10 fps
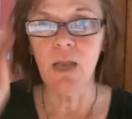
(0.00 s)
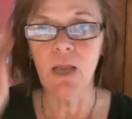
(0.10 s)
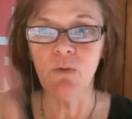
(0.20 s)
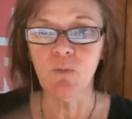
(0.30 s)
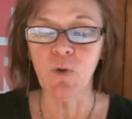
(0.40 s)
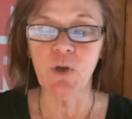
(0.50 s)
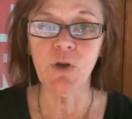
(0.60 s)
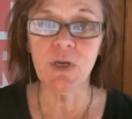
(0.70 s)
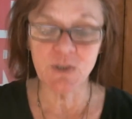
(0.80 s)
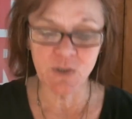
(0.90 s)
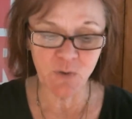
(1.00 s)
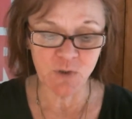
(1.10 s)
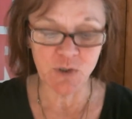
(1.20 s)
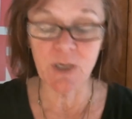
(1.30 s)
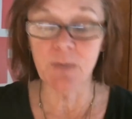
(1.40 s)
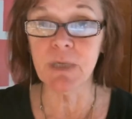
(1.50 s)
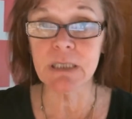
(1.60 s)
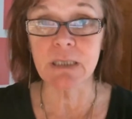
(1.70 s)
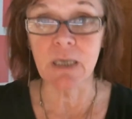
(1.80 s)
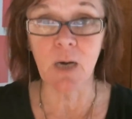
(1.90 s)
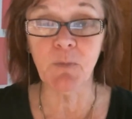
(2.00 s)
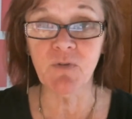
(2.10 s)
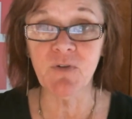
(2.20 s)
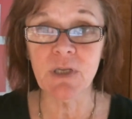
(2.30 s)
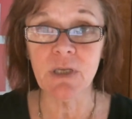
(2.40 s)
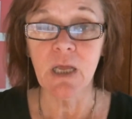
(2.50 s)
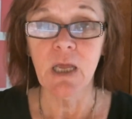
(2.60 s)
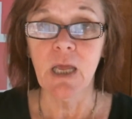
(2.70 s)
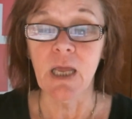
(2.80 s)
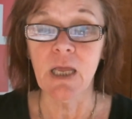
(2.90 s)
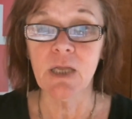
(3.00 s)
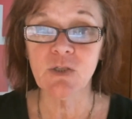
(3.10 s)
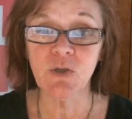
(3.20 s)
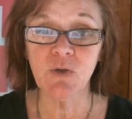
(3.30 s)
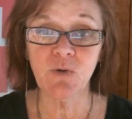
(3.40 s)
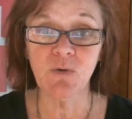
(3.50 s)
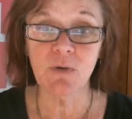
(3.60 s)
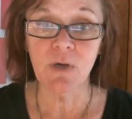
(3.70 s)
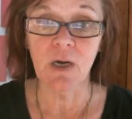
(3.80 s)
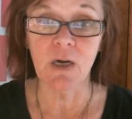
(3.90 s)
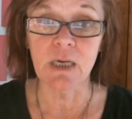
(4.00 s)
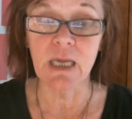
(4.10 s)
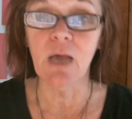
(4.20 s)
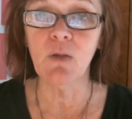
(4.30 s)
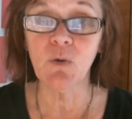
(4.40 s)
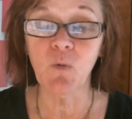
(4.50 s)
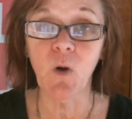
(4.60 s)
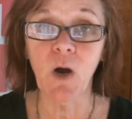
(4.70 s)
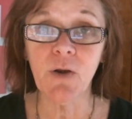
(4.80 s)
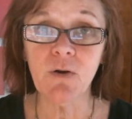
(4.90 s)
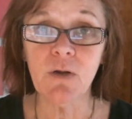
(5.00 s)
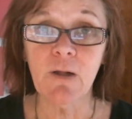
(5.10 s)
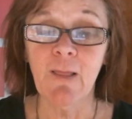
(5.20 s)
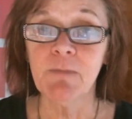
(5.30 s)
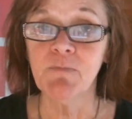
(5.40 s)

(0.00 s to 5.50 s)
And what you're going to do is you're going to mix a cup of it into a gallon of water,